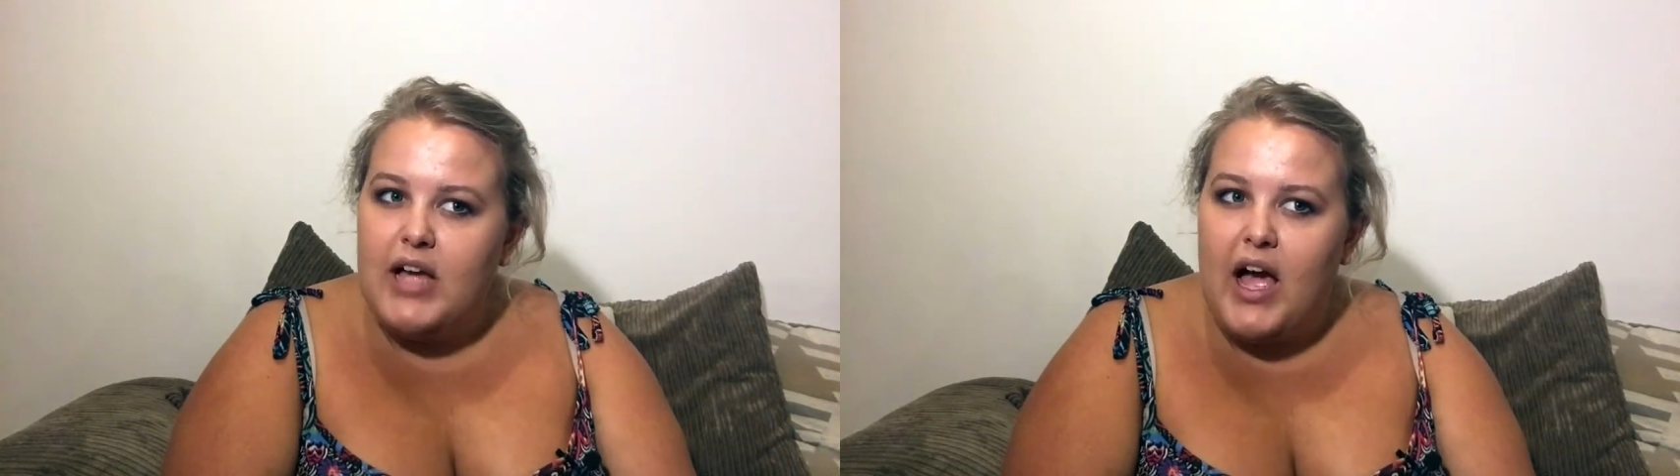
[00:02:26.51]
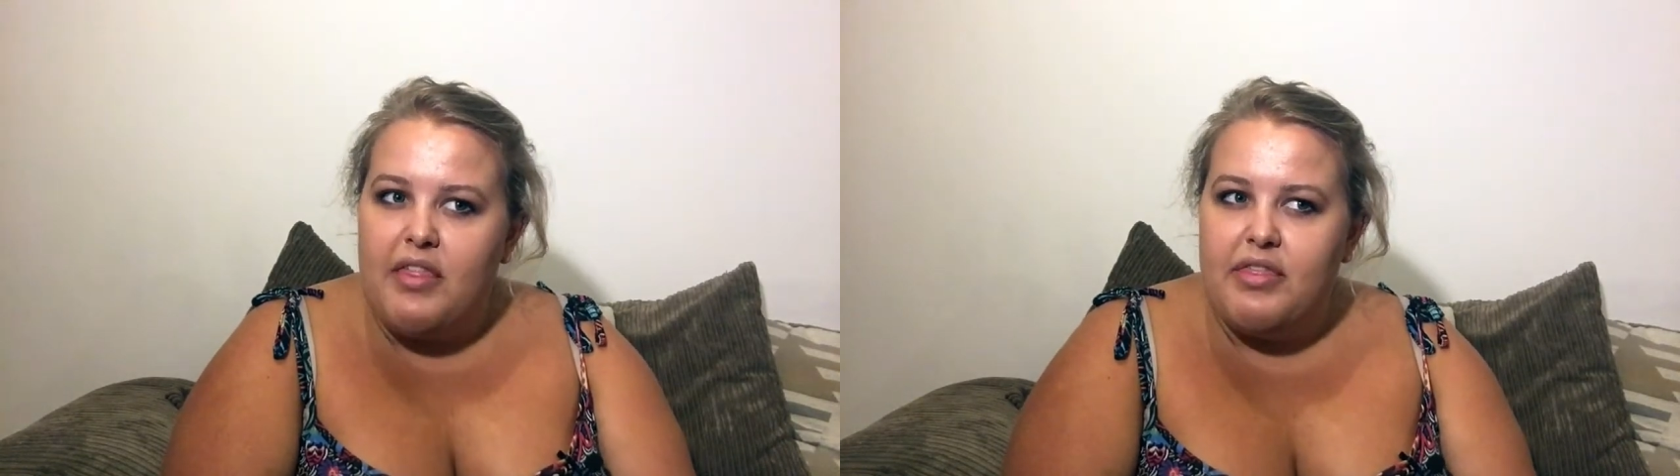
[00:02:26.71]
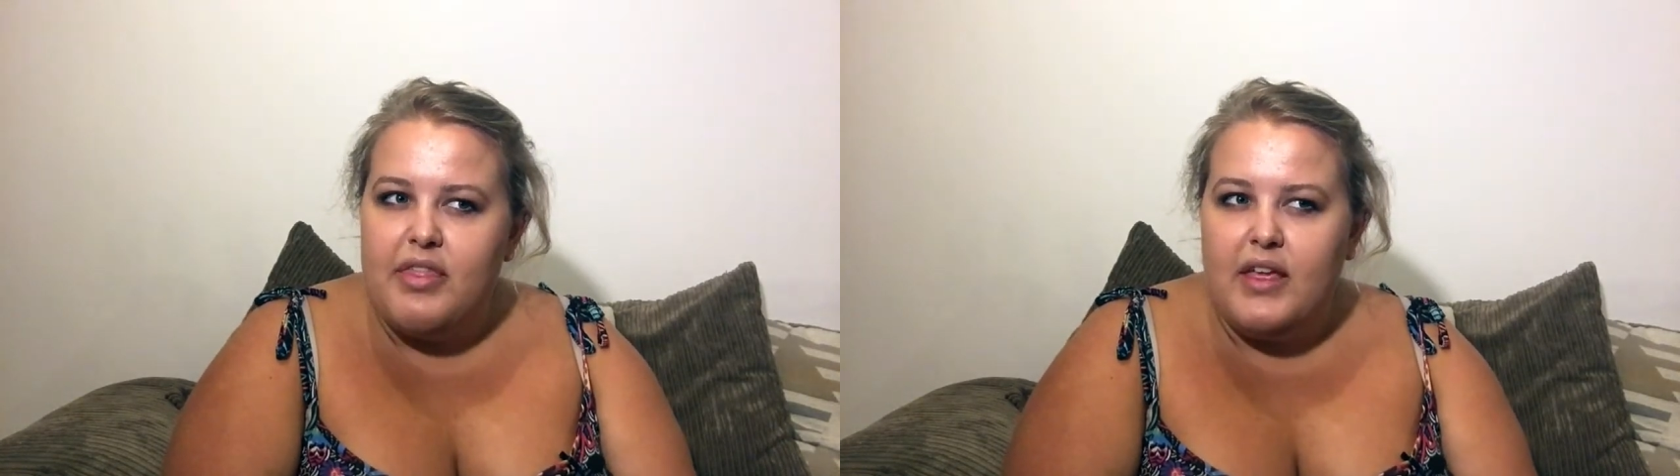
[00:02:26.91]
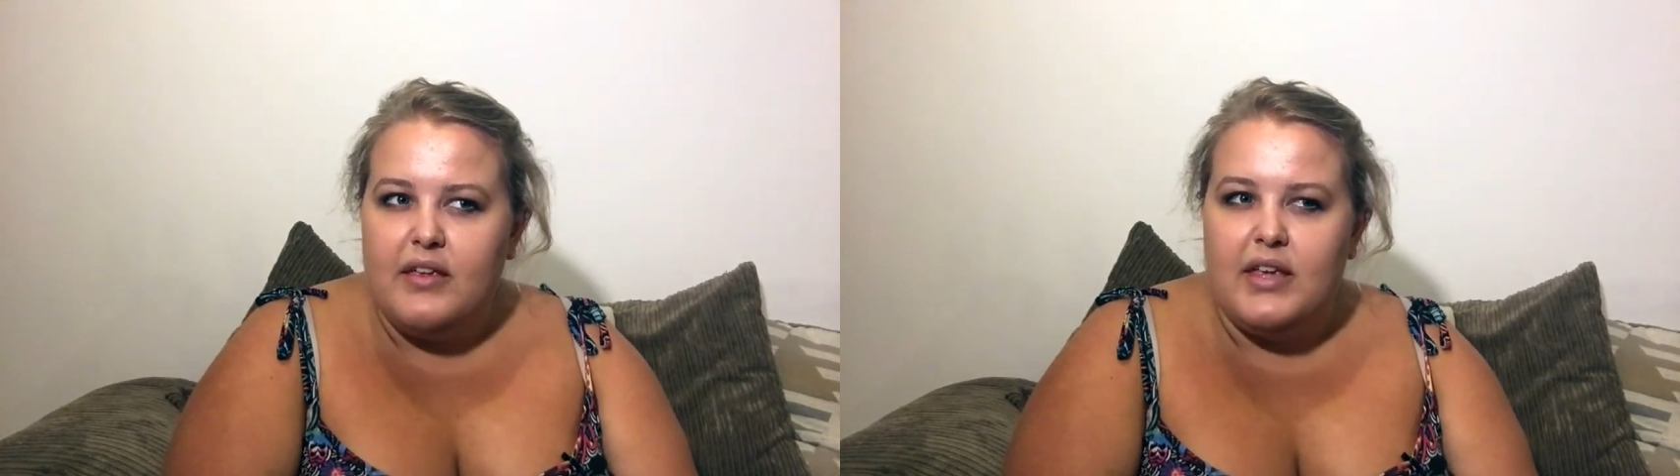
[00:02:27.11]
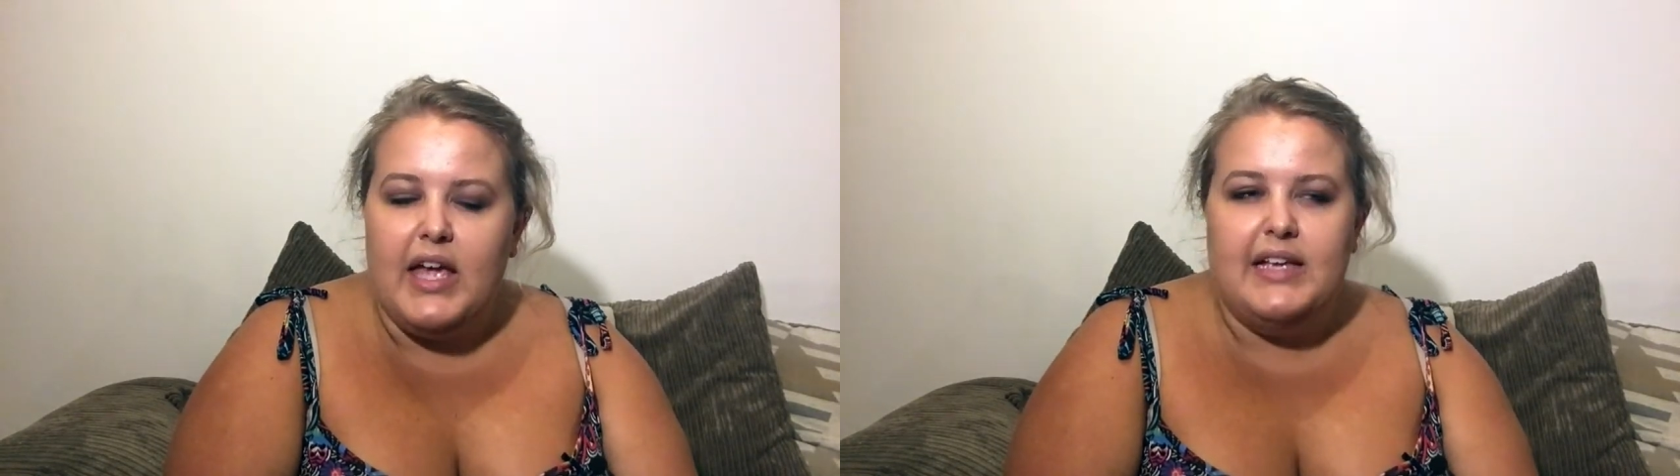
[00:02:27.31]
I
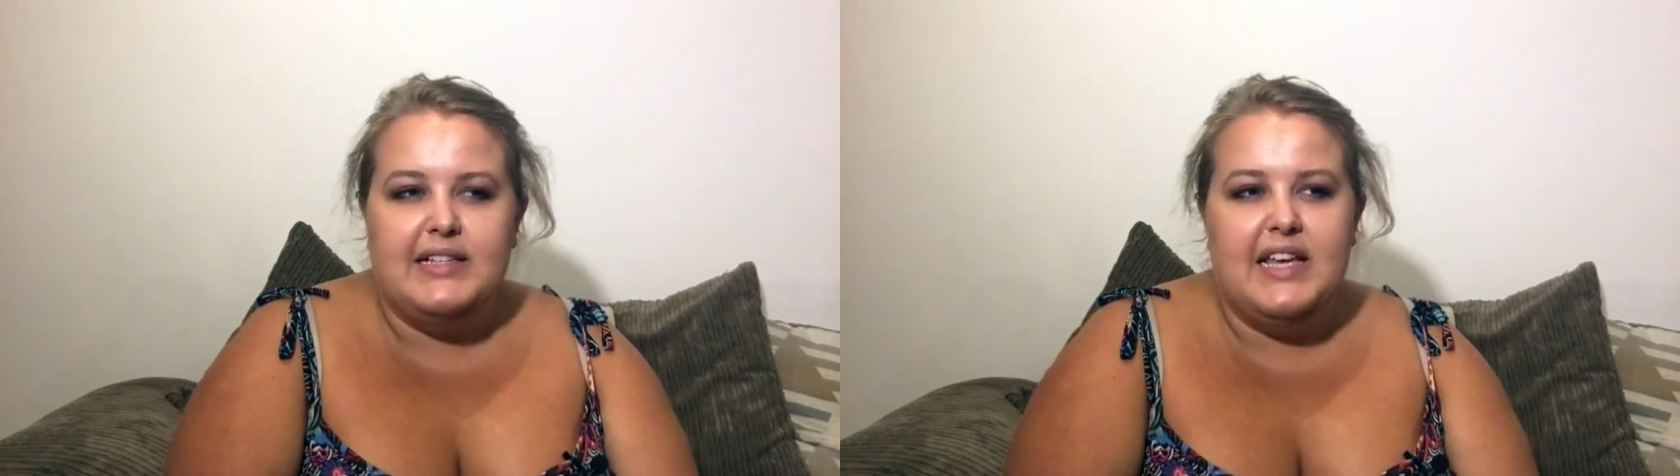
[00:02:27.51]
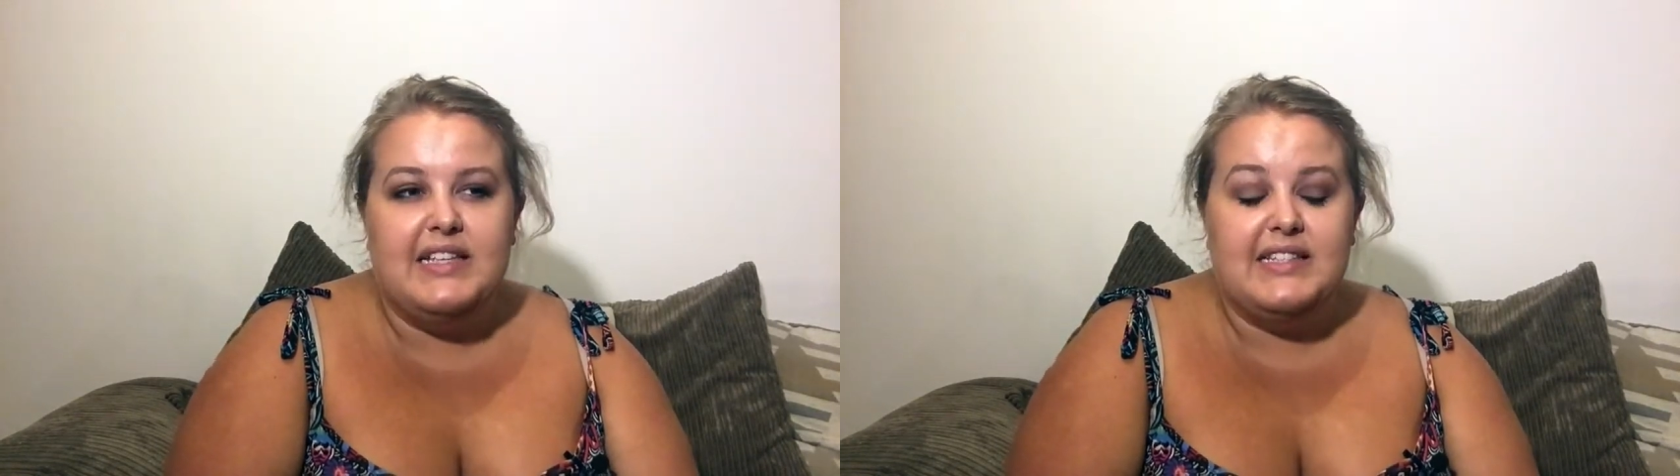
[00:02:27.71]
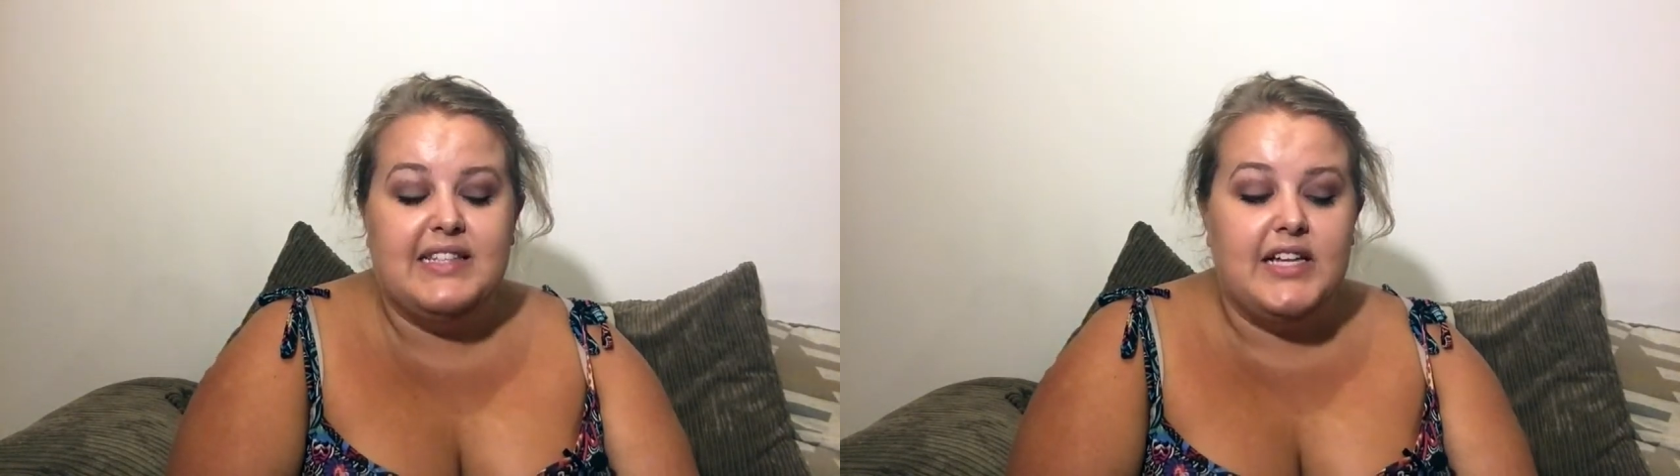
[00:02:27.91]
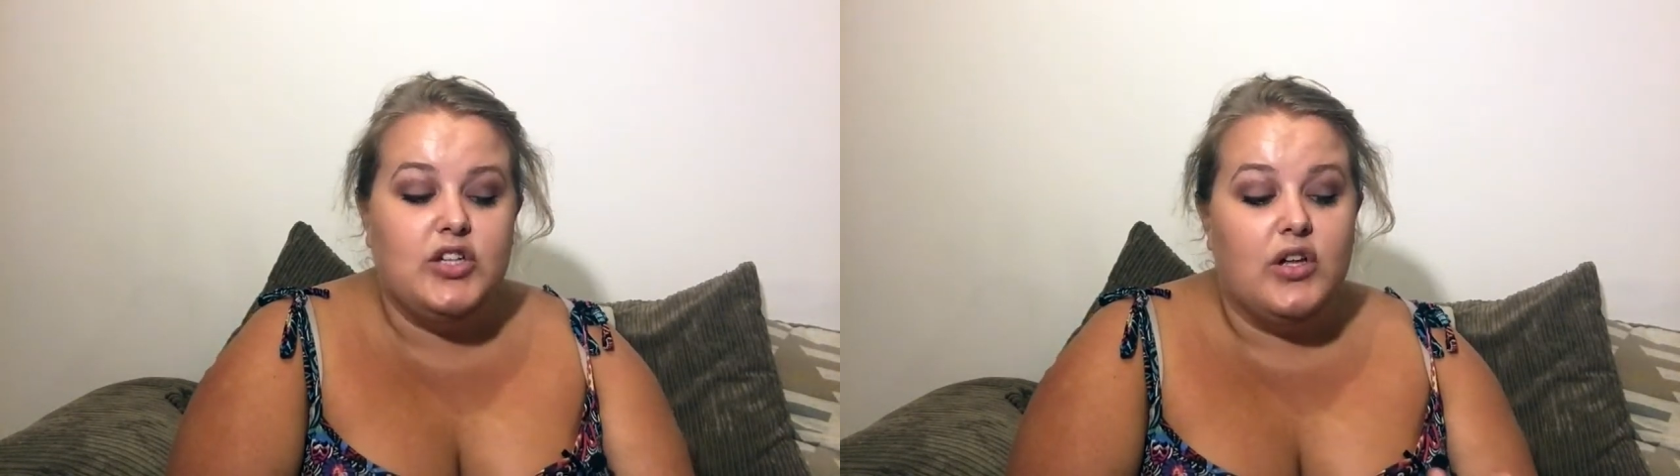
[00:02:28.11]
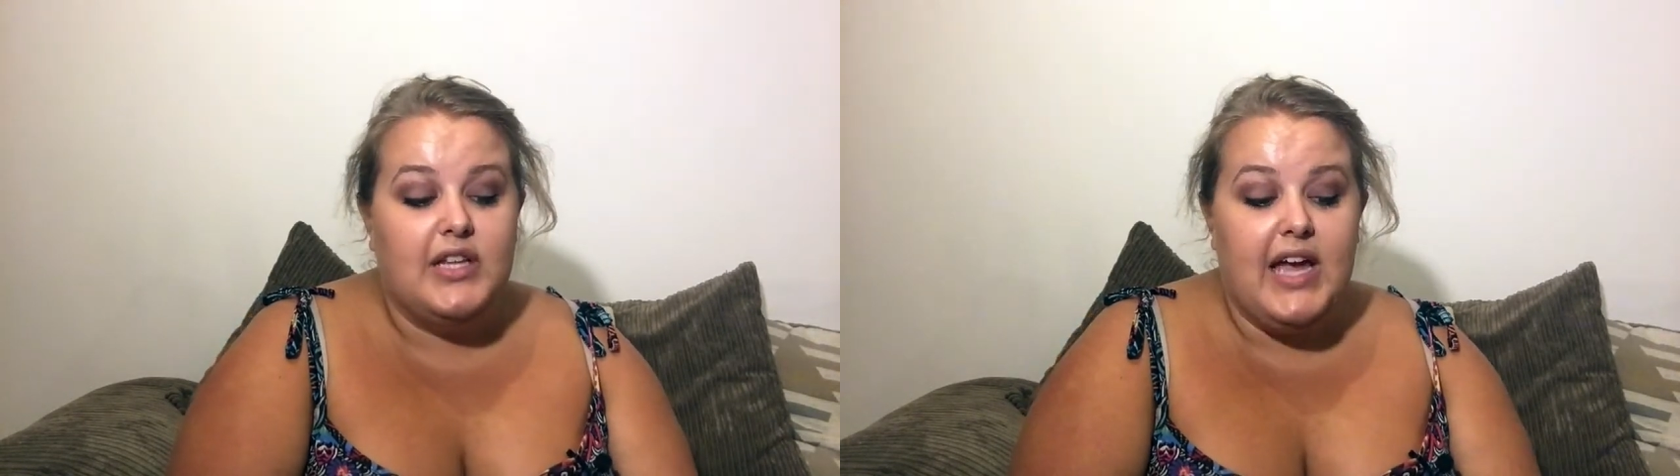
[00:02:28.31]
think it said
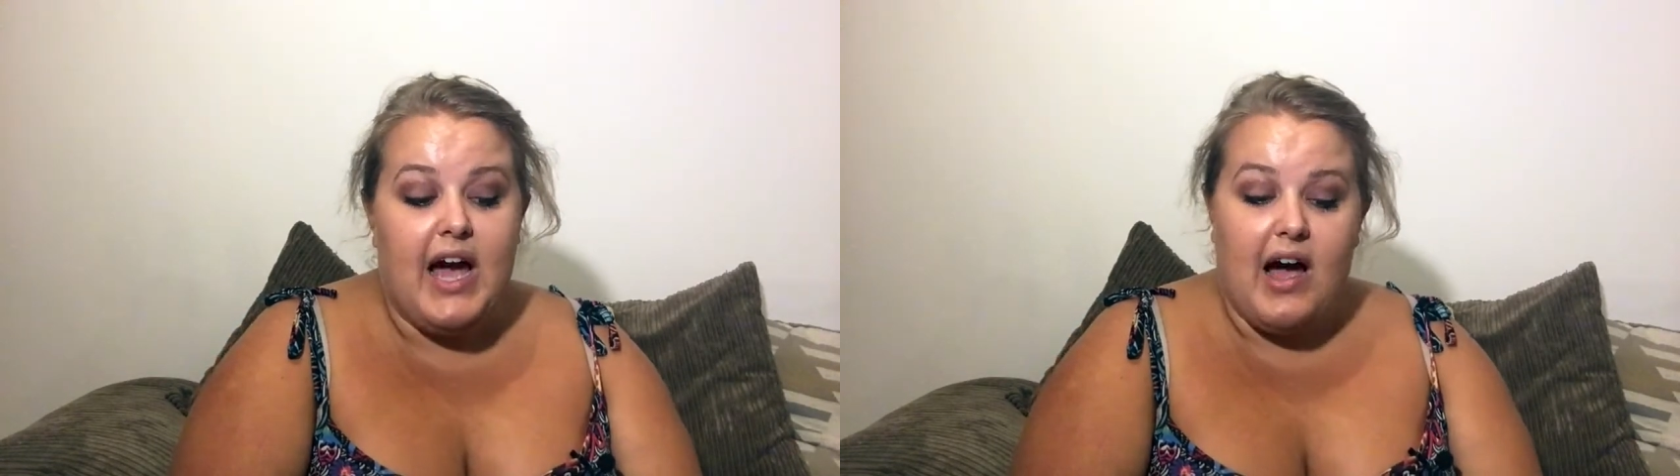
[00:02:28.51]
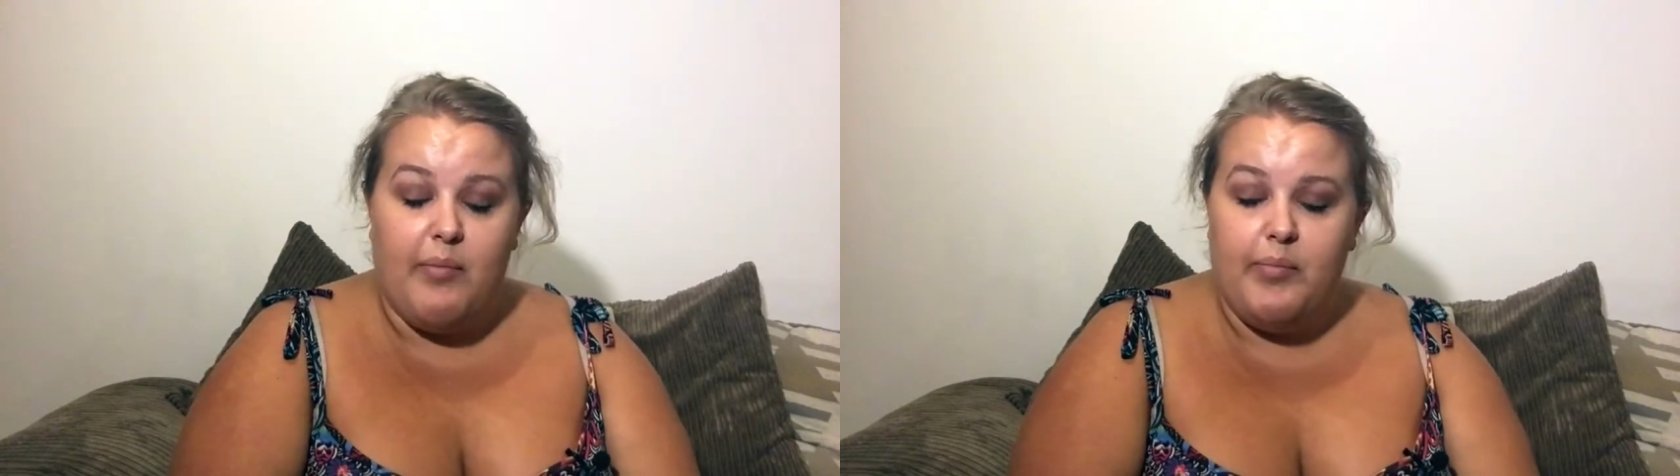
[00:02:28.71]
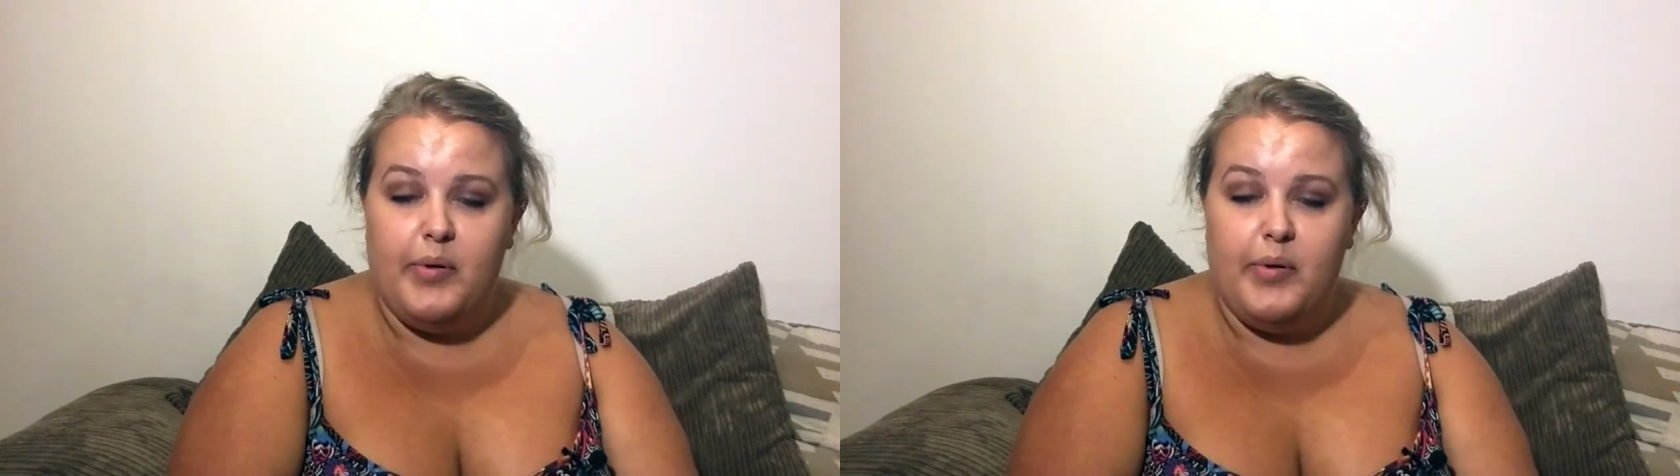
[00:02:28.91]
on the app